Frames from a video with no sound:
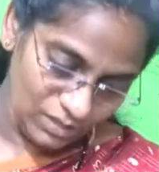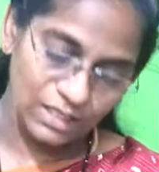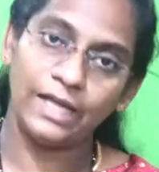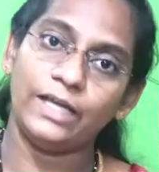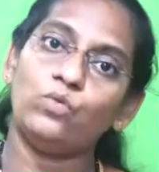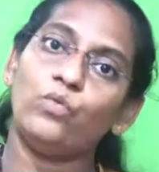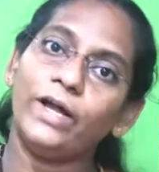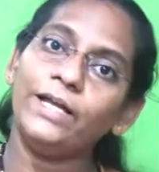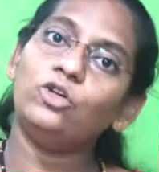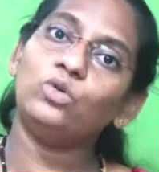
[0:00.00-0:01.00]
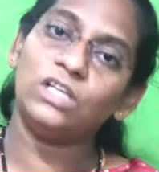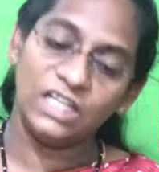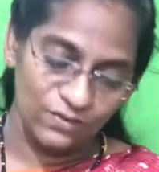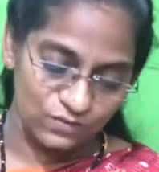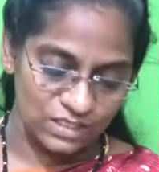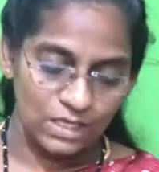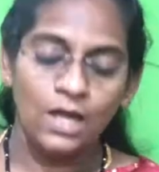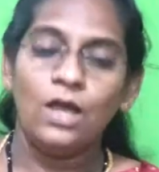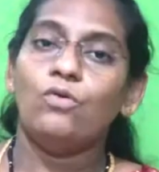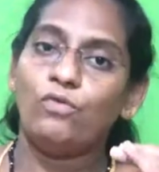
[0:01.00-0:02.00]
like why do leaves
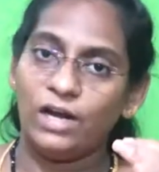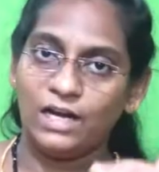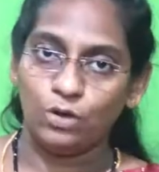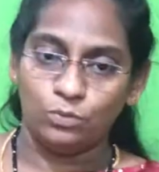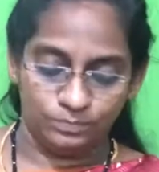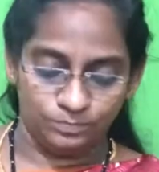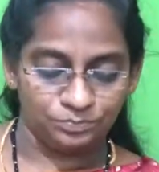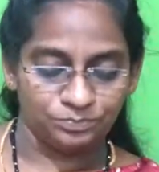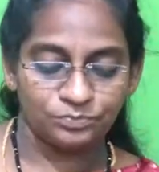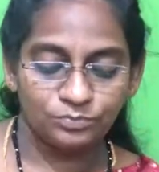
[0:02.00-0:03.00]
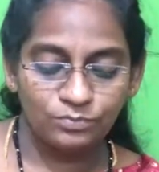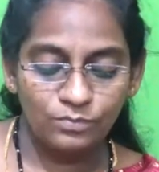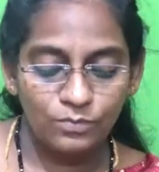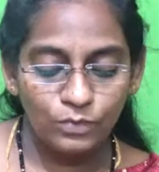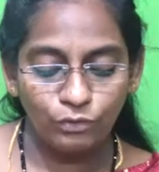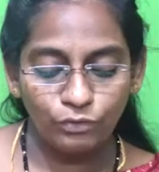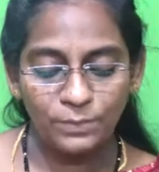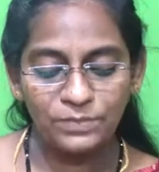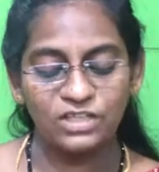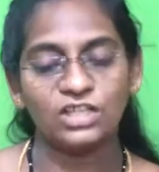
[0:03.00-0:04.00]
fell down
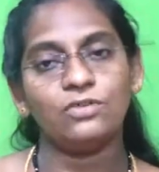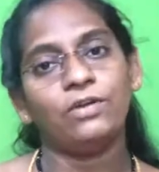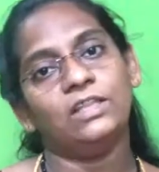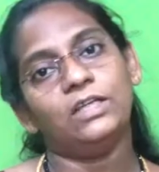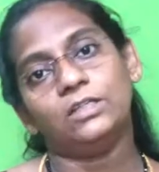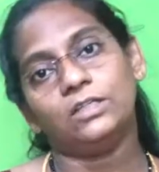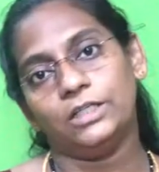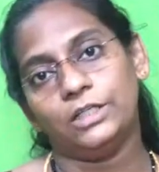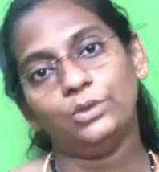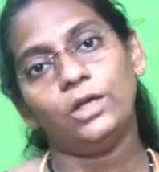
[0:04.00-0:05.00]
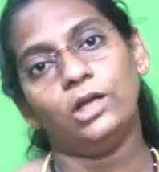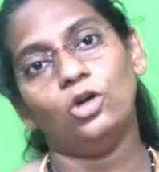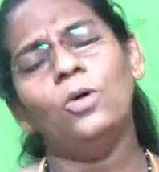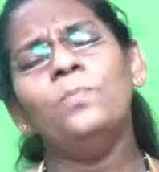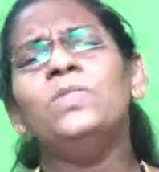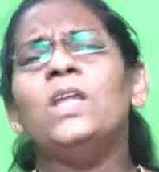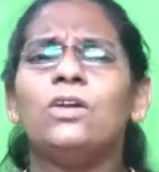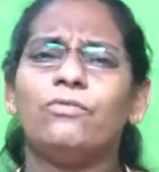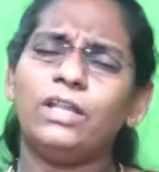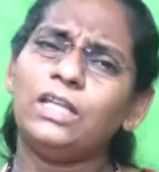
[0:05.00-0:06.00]
from the tree when they turn into yellow?
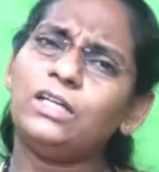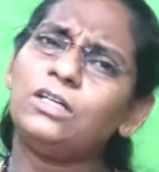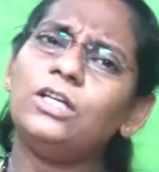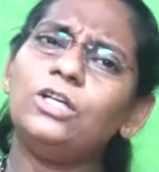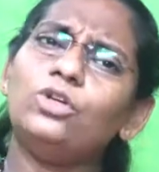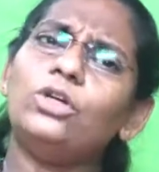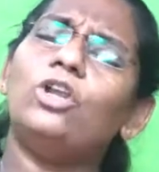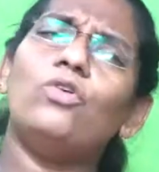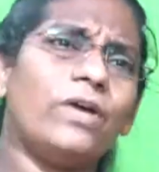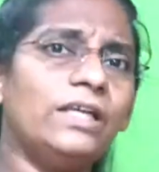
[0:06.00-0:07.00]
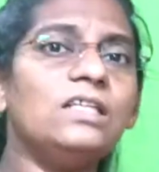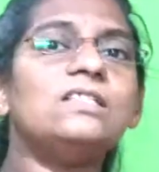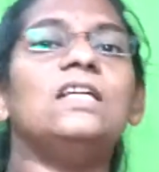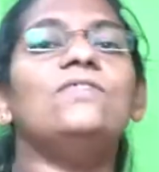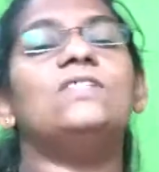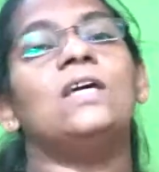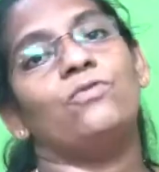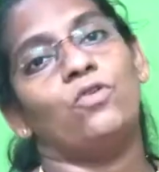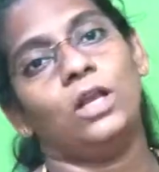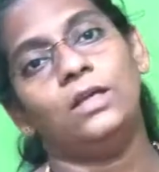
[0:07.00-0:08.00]
When they turn into yellow, why these leaves are
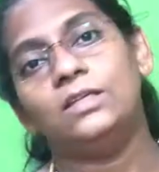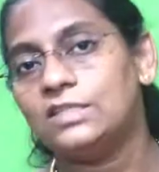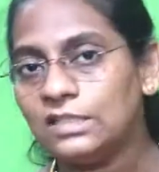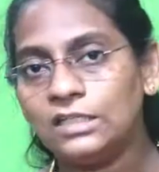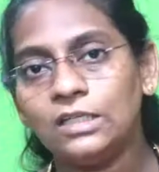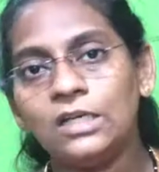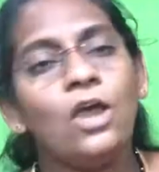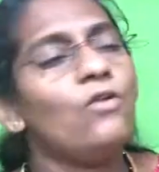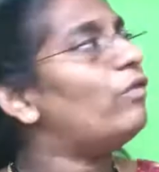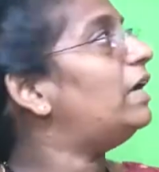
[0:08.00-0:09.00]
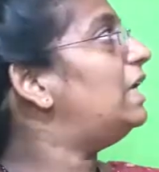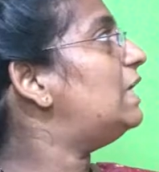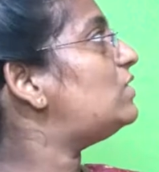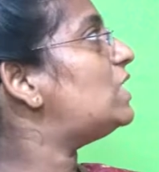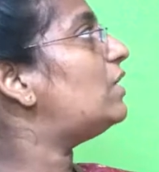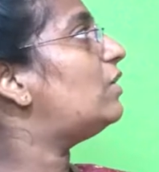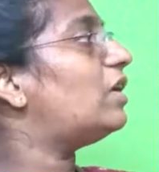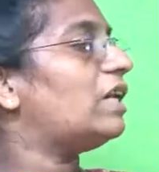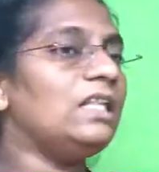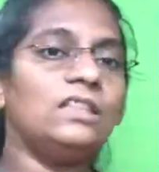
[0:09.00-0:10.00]
falling? Isn't it? When leaves are
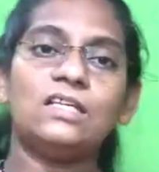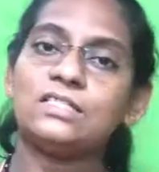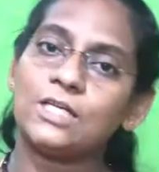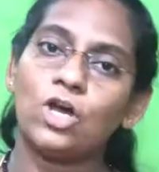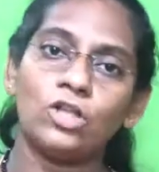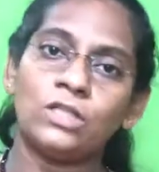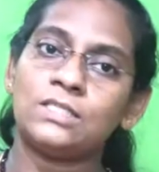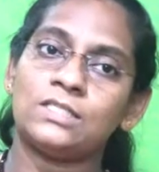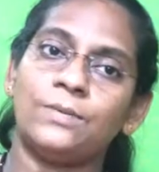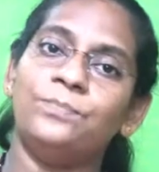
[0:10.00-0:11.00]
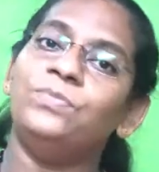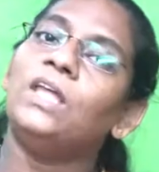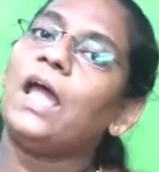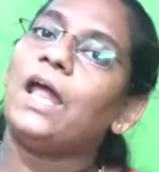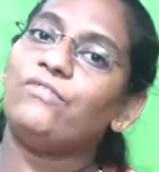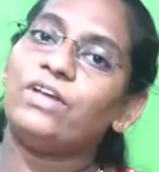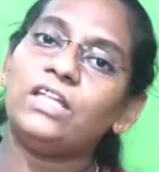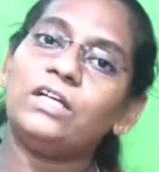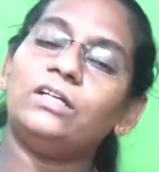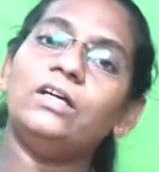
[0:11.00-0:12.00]
green, they stay on the stem, and when
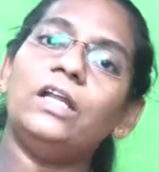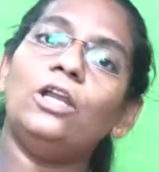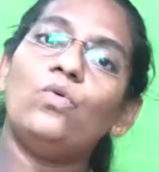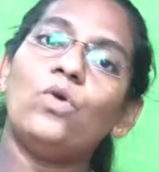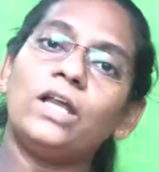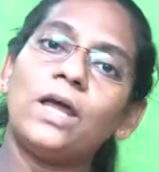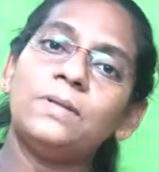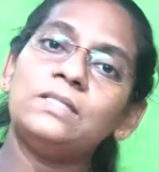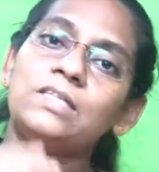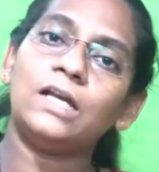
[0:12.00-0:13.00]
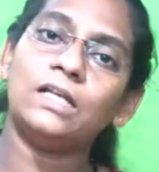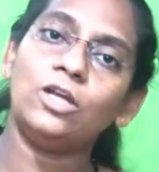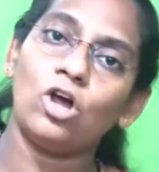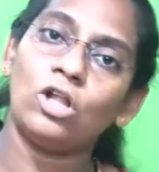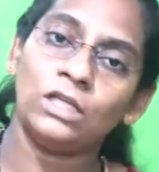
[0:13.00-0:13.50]
they turn yellow, what happens? Suddenly all the